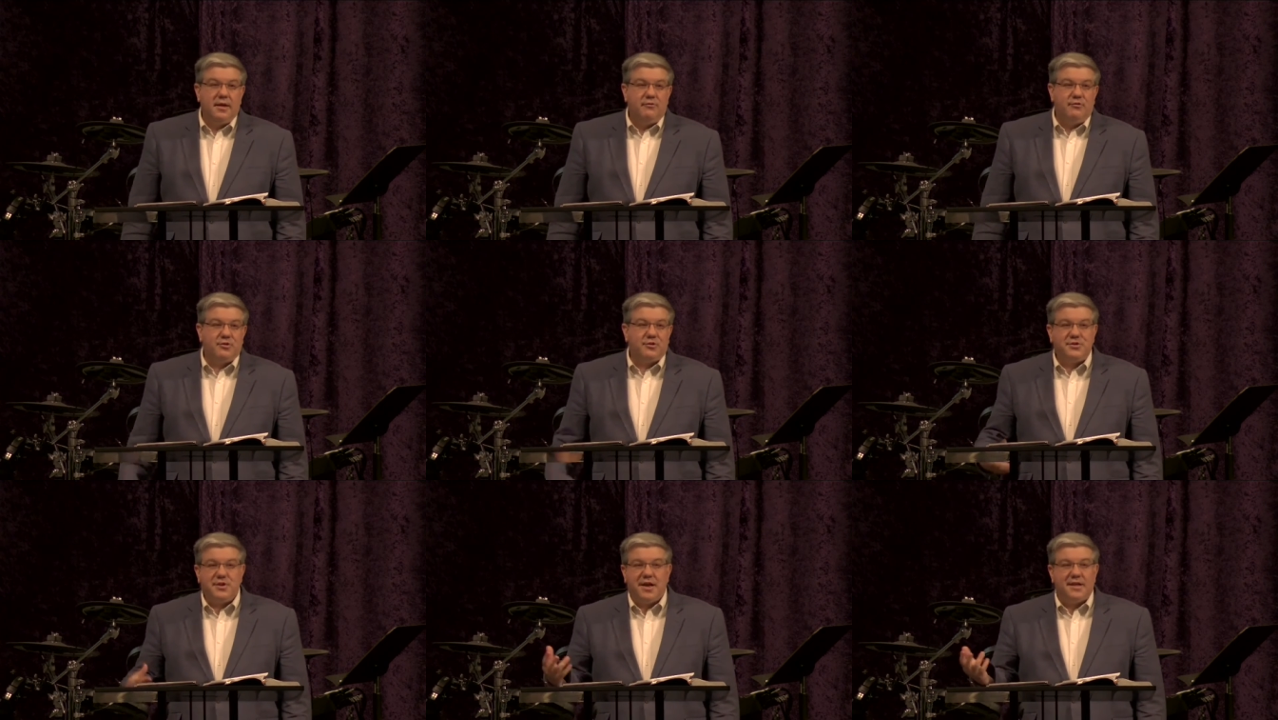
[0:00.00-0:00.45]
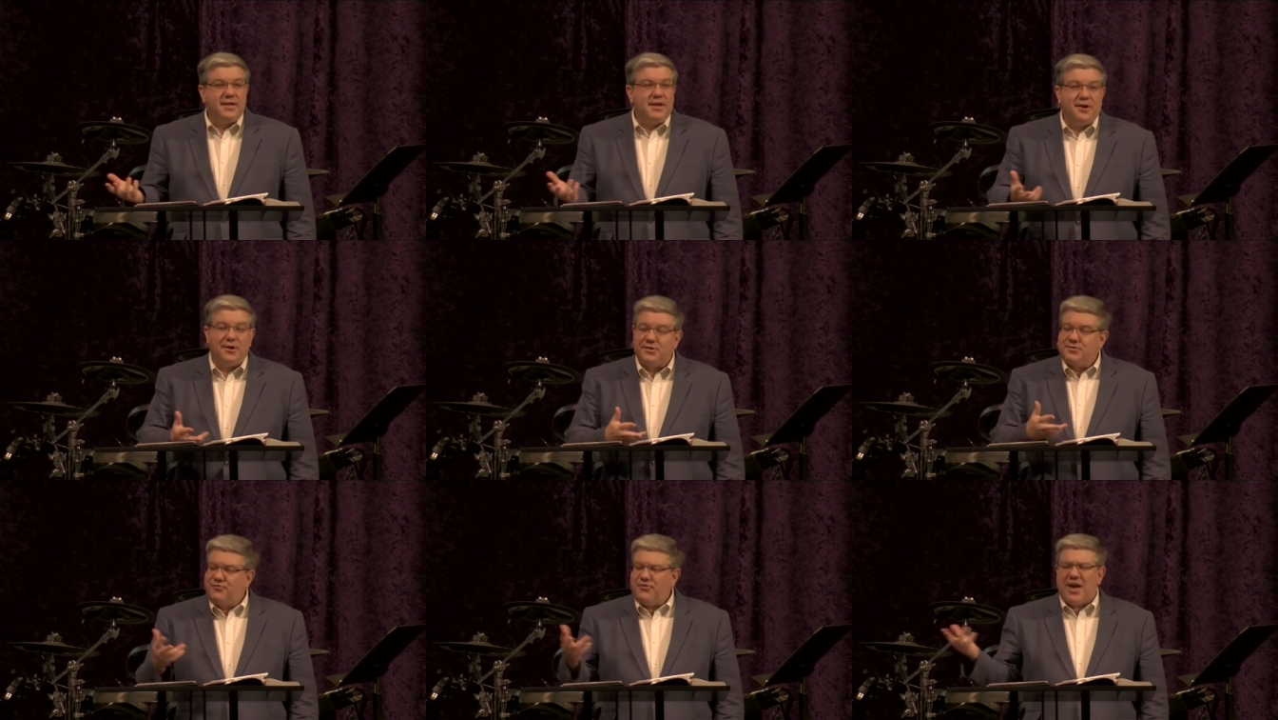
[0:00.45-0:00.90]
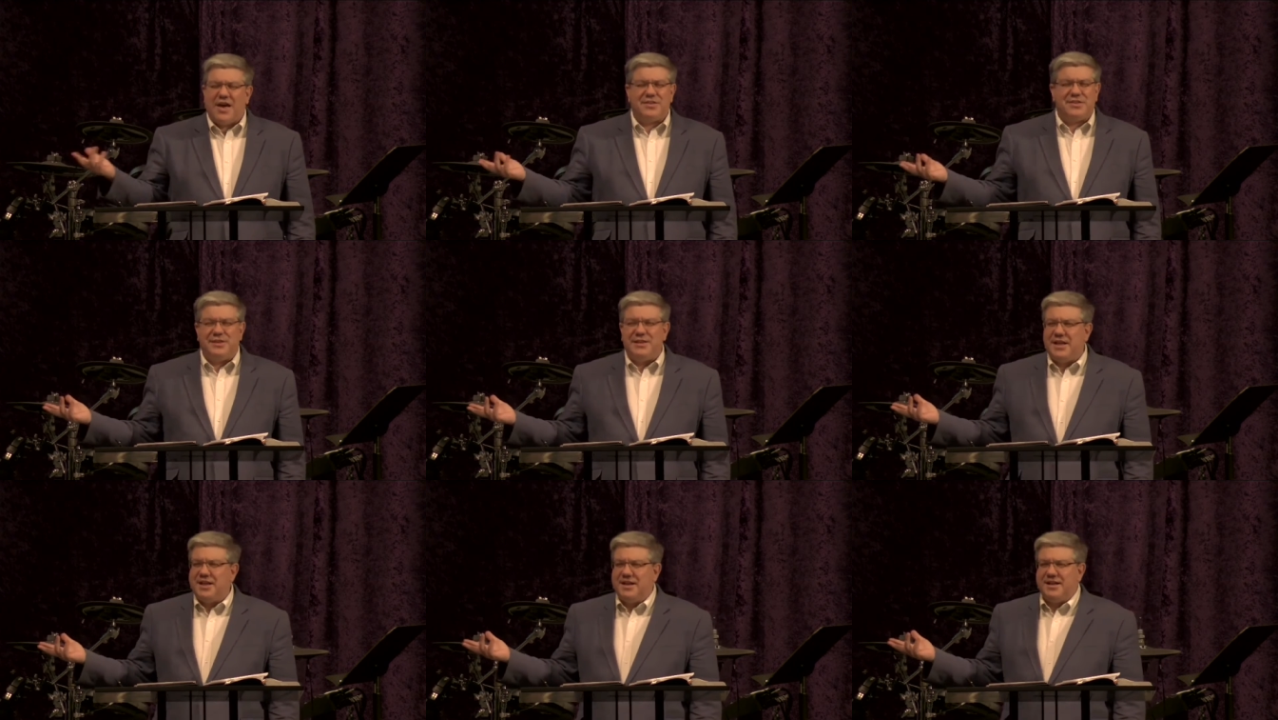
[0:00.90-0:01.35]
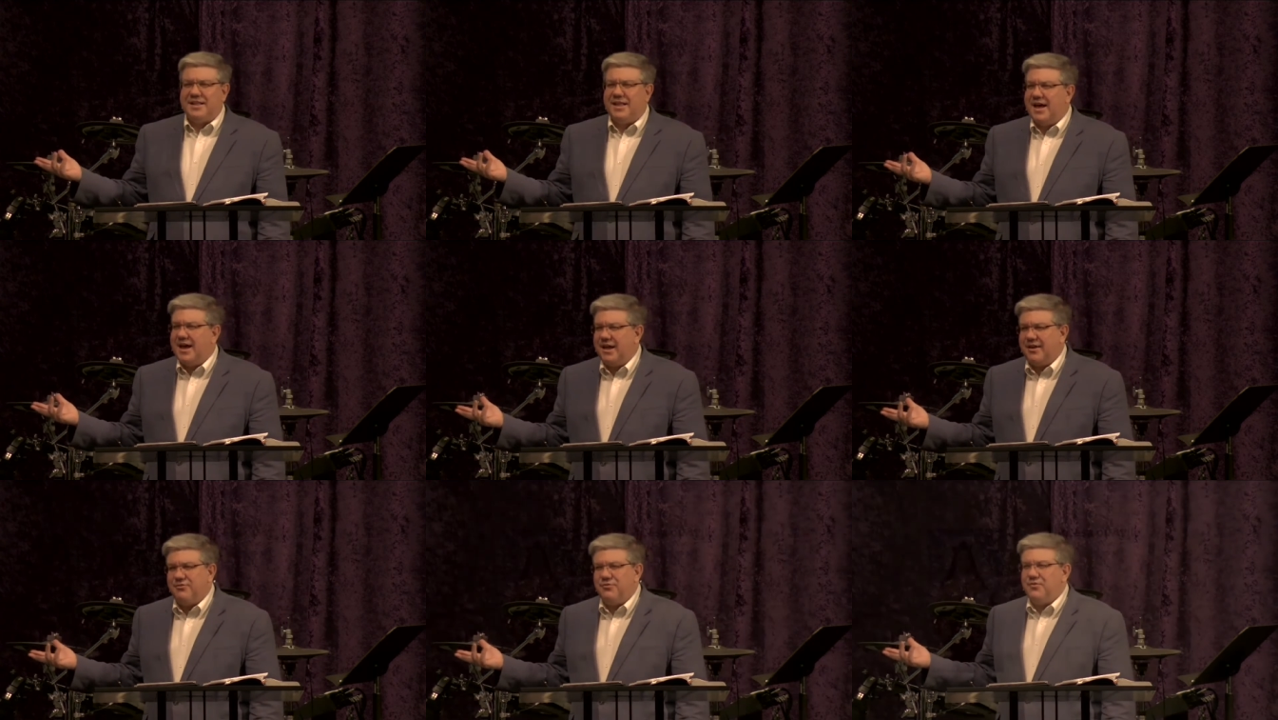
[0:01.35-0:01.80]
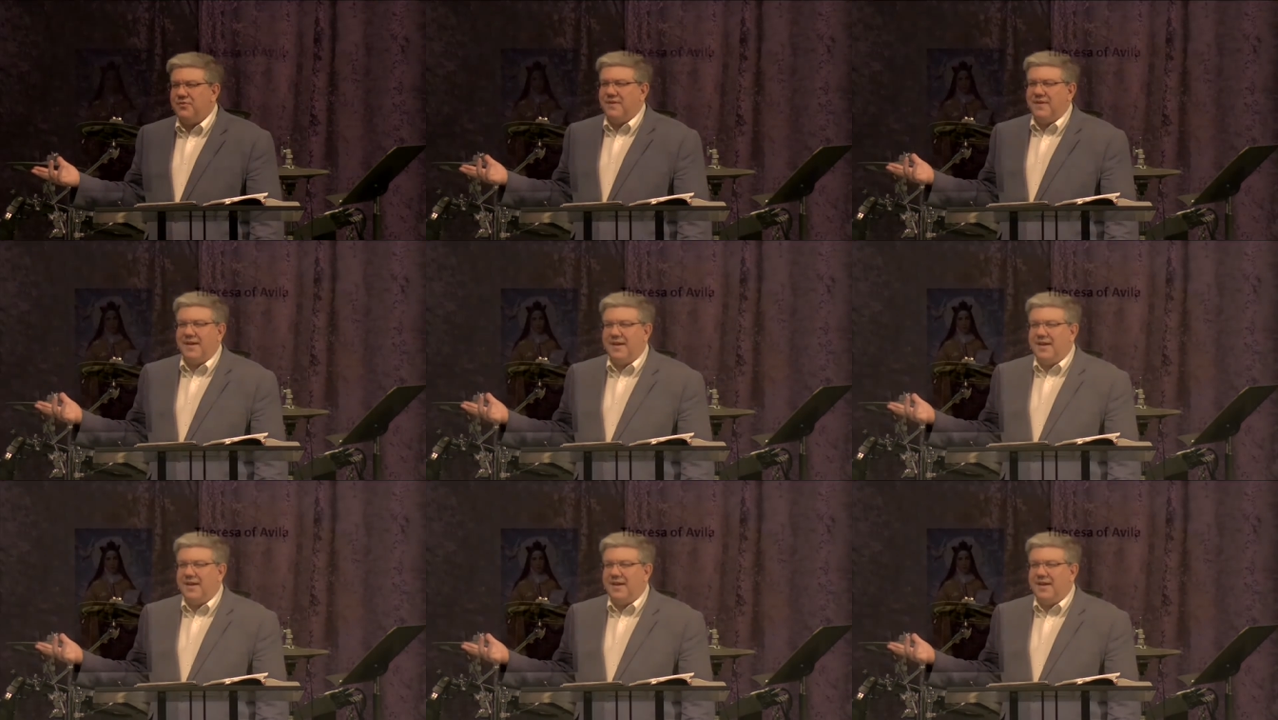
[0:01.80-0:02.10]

you study her, fascinating life.